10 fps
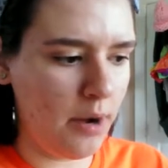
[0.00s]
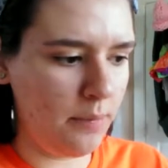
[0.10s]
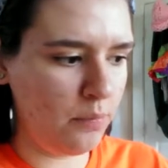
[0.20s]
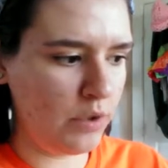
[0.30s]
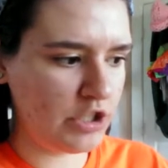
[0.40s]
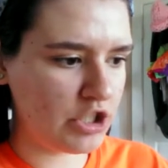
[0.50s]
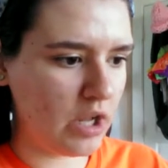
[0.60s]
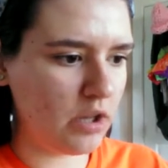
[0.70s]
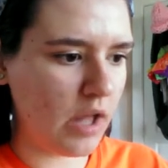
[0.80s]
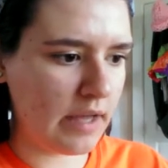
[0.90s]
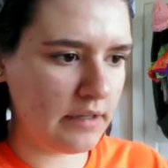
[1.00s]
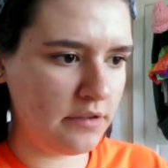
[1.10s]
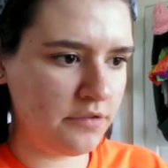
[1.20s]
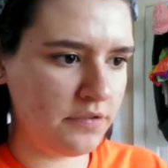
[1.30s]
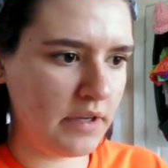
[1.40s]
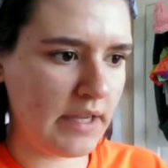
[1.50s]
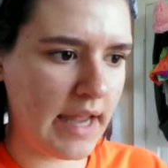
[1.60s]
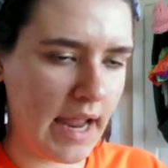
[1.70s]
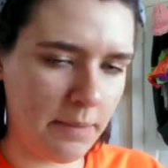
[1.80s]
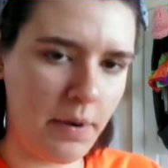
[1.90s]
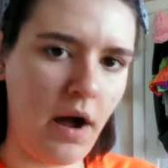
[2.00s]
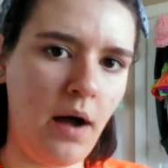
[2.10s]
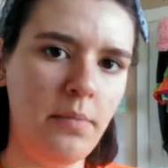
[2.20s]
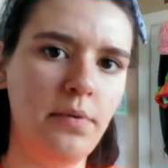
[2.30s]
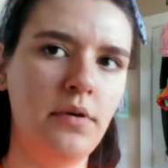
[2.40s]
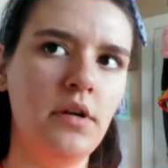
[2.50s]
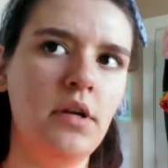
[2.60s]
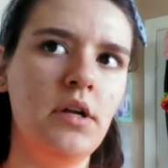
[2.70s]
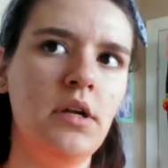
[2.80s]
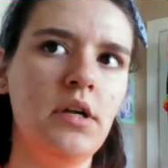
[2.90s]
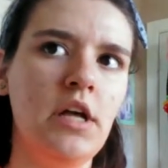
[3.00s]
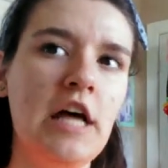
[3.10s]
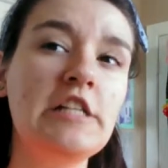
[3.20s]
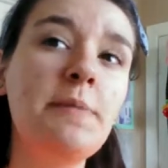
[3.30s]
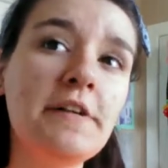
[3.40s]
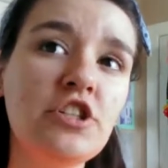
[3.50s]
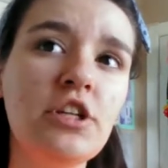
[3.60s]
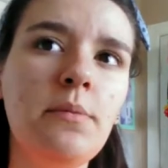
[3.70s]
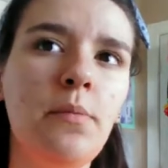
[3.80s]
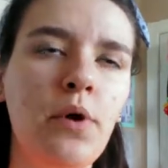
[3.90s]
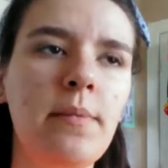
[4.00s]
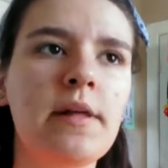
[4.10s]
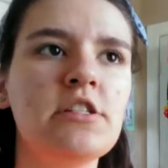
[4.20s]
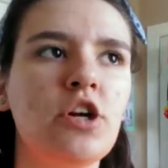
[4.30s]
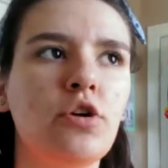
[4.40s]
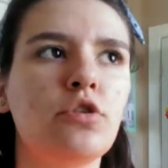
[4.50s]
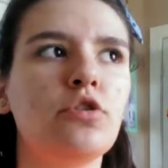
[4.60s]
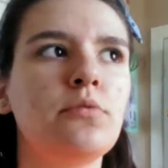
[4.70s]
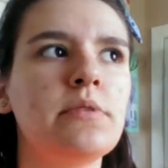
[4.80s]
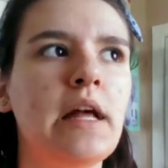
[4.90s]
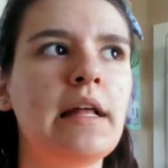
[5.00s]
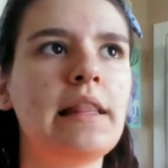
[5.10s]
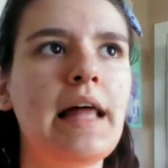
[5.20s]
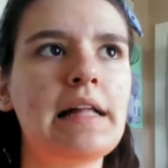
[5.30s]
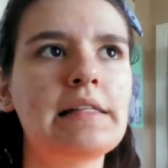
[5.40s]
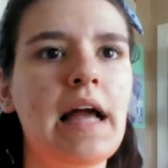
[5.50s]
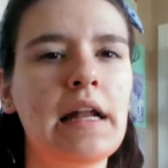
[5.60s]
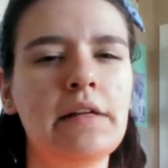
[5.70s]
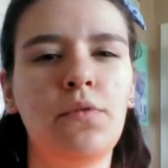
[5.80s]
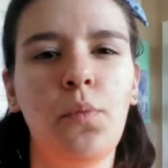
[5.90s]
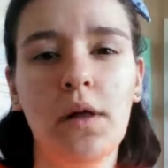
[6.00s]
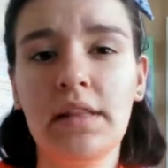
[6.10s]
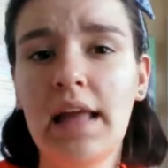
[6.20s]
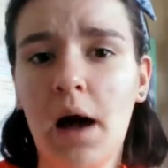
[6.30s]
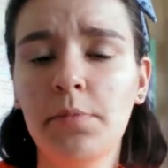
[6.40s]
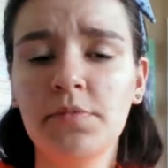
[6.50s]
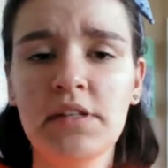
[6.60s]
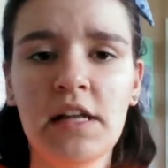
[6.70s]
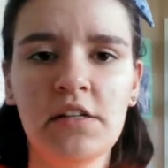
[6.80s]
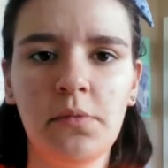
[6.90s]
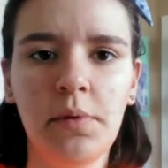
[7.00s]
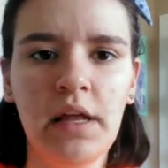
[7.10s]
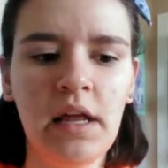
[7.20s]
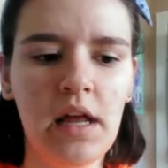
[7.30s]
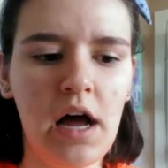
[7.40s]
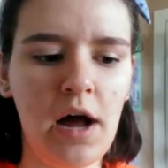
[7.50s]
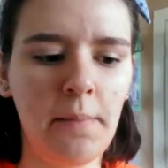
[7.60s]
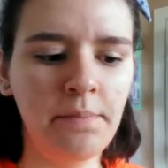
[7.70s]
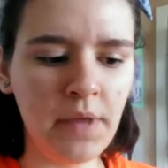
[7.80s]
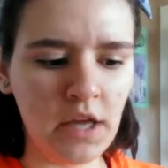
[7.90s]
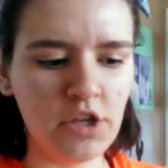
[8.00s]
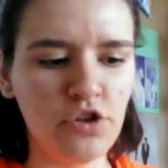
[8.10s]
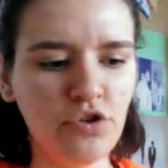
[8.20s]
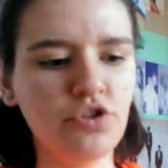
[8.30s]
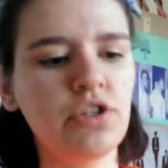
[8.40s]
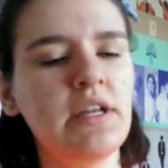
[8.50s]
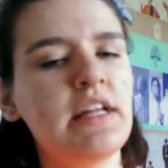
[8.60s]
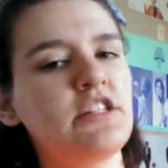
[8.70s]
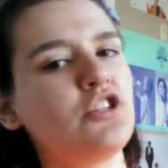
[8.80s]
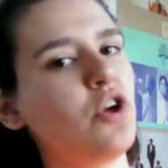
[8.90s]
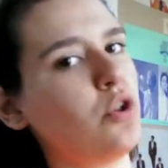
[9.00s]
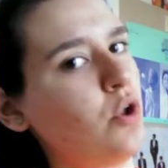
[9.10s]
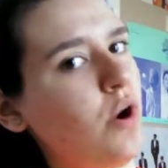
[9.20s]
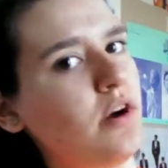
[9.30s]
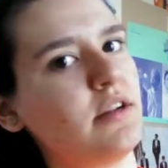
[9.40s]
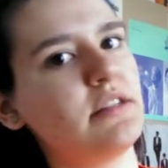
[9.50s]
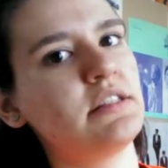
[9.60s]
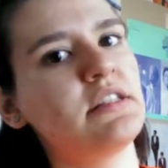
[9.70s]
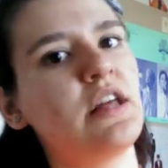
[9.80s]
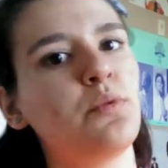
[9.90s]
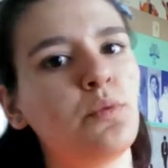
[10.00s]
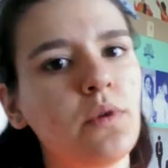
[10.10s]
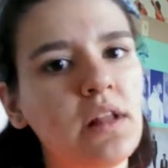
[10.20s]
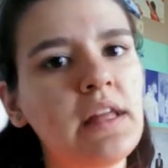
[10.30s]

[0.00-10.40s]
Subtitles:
which a lot of K-pop, especially boy bands and girl groups, like, that's kind of what the albums tend to be. Usually it's solo artists that really